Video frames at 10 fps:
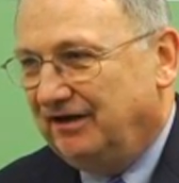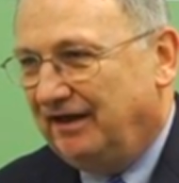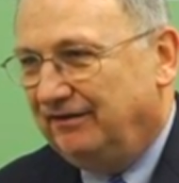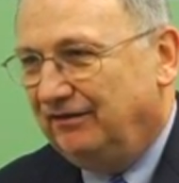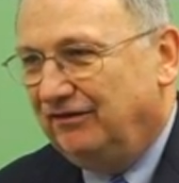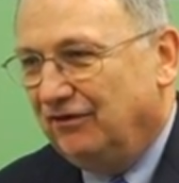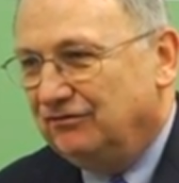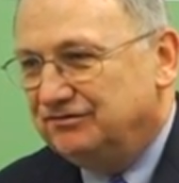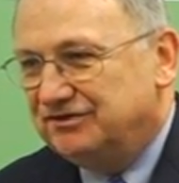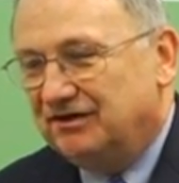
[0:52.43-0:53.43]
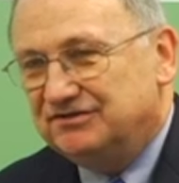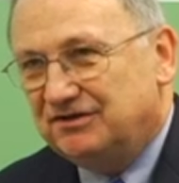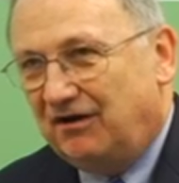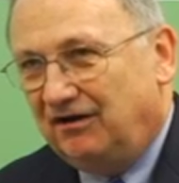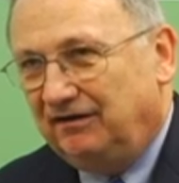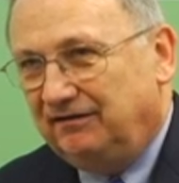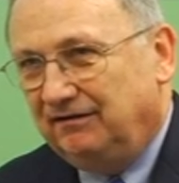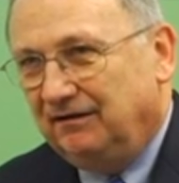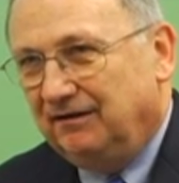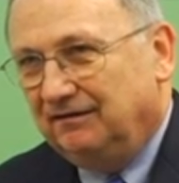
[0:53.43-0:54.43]
and those are starting
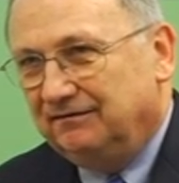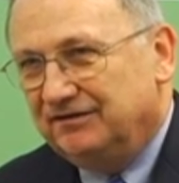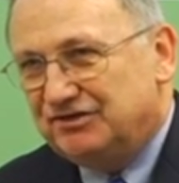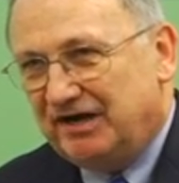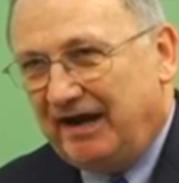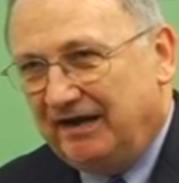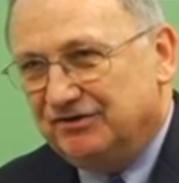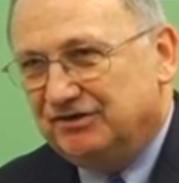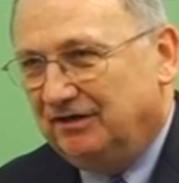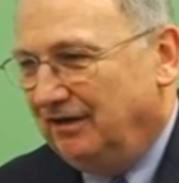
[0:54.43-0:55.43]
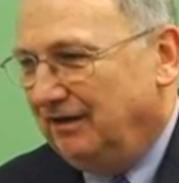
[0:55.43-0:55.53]
to change.